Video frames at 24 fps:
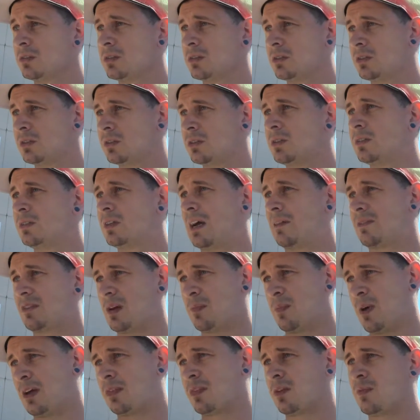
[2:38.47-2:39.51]
Great. Yeah. After
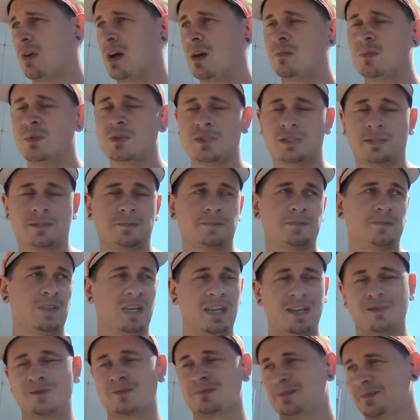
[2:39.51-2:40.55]
I paint the ramps. So,
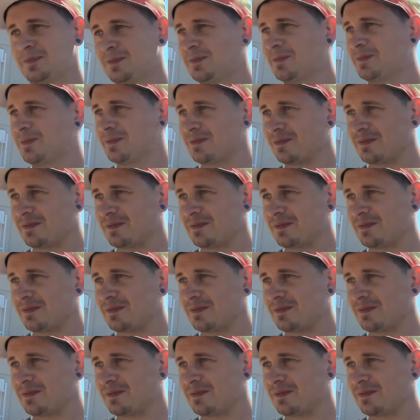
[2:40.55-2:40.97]
yeah.